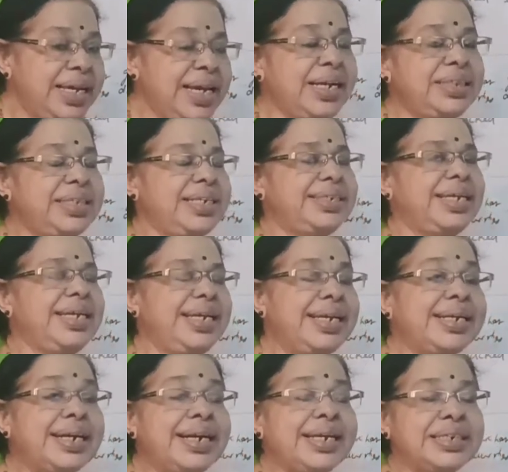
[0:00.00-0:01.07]
Here there is an
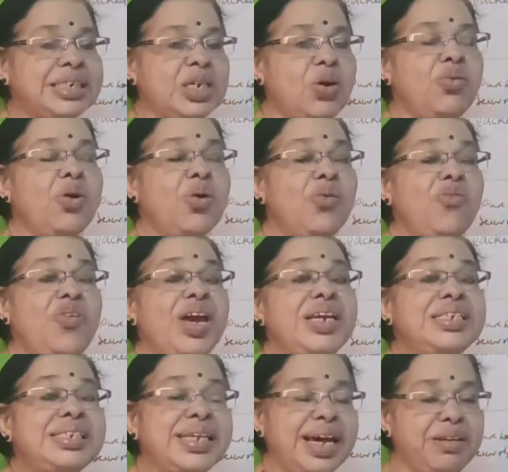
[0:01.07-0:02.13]
introduction of
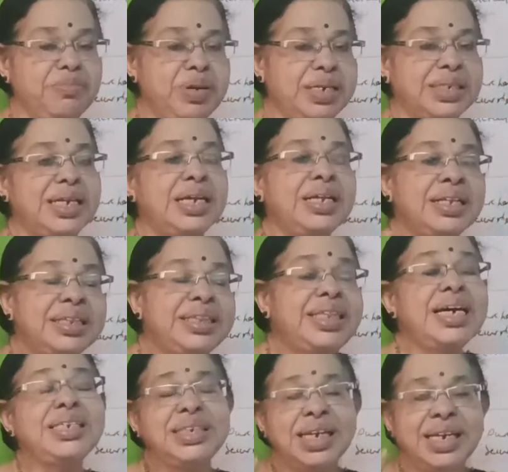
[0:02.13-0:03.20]
ways and means.
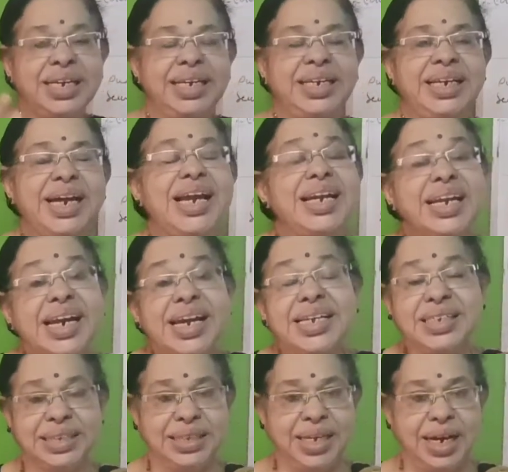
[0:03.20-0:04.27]
Thus, it can raise